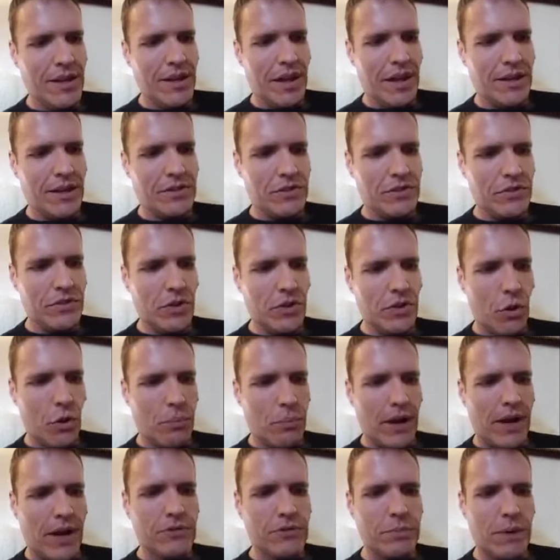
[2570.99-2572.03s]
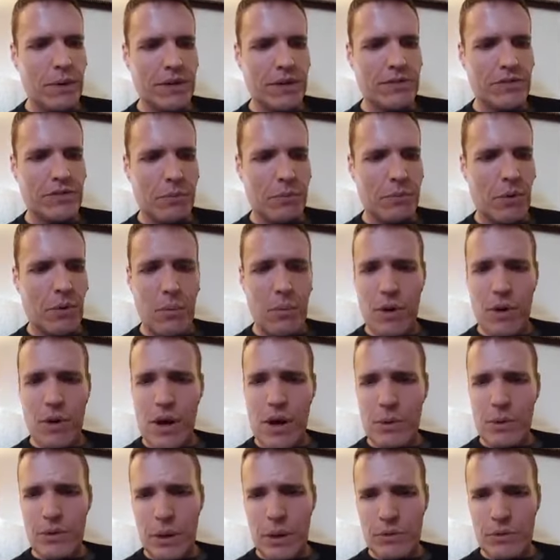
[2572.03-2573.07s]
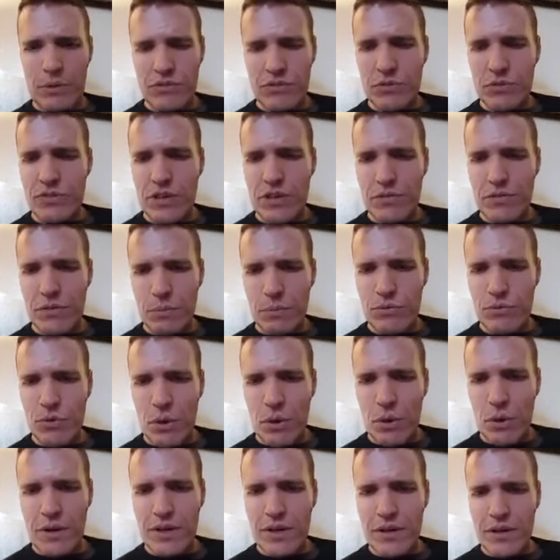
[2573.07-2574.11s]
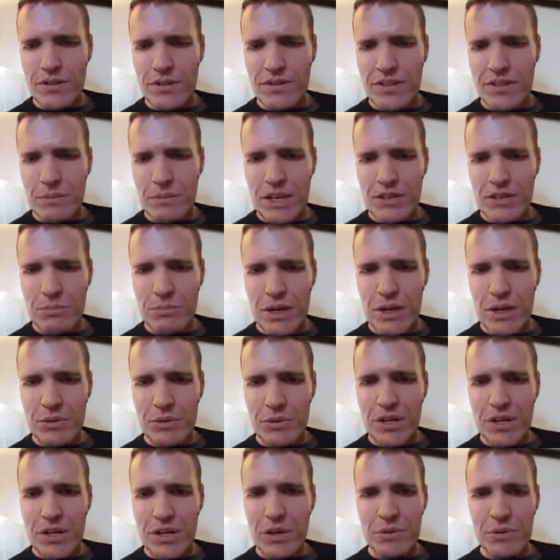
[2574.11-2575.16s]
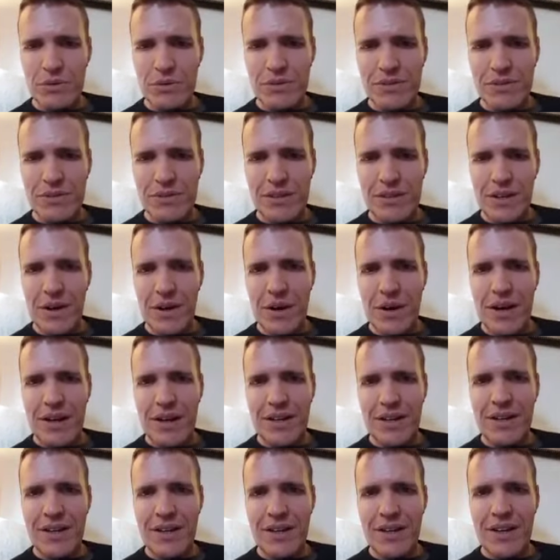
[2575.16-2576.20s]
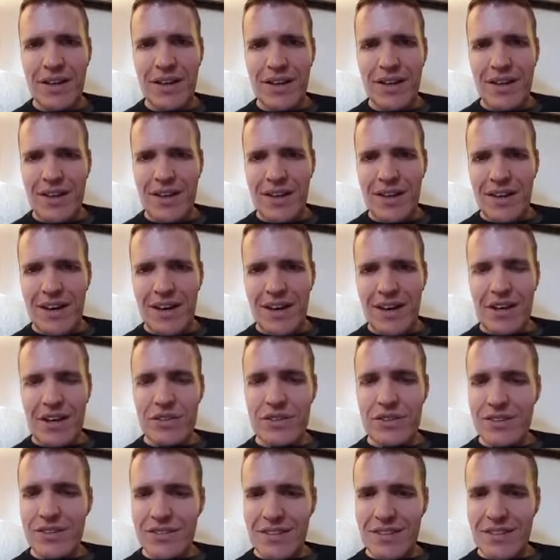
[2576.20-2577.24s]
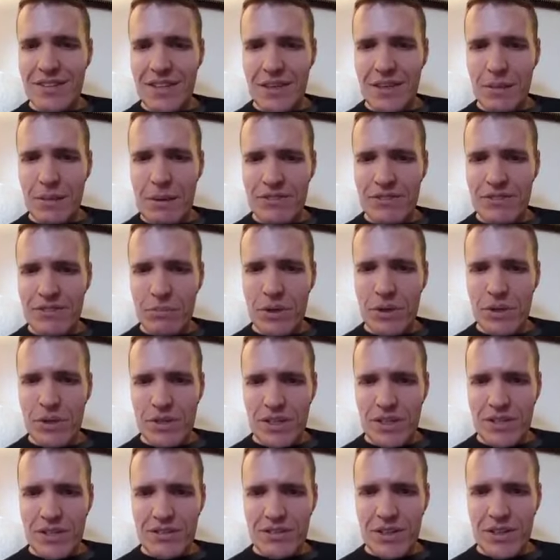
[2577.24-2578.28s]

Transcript: had no prospects, to the point where I was so self-absorbed I couldn't see past my own nose. I couldn't see the possibilities.